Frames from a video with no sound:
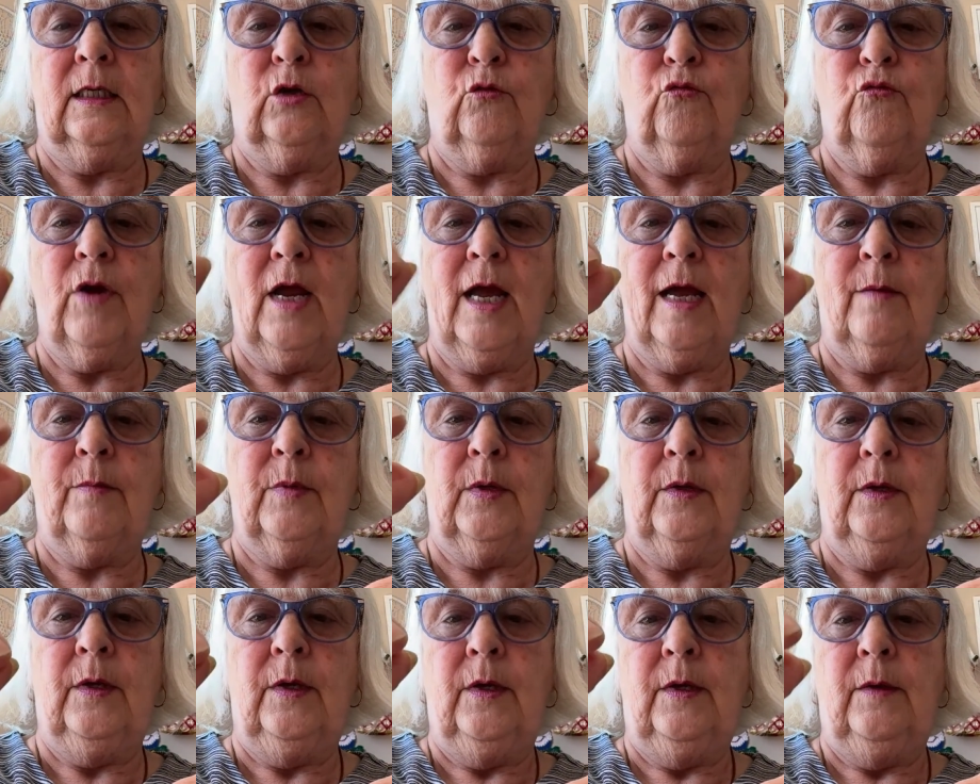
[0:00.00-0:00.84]

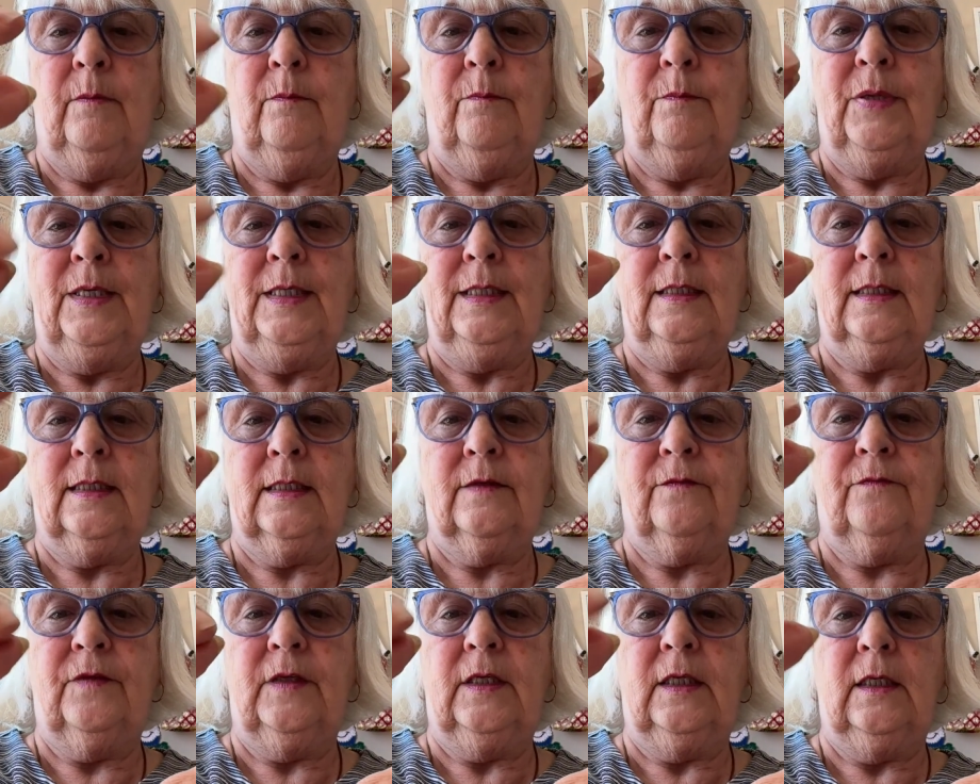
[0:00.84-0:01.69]
crab,
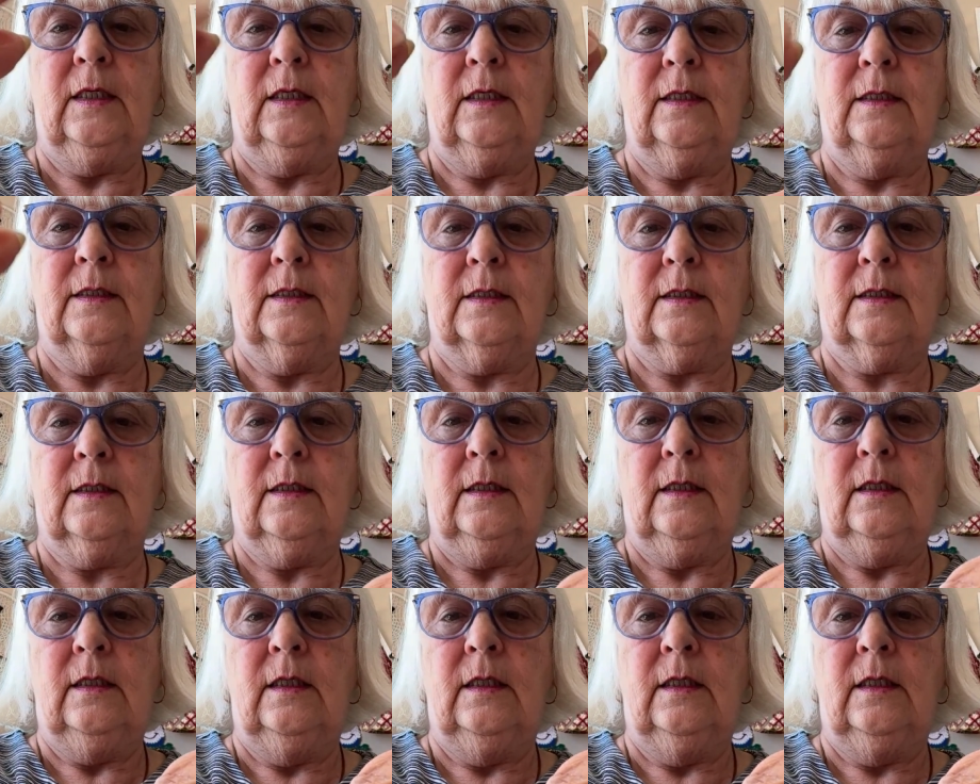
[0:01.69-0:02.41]
pincer fingers.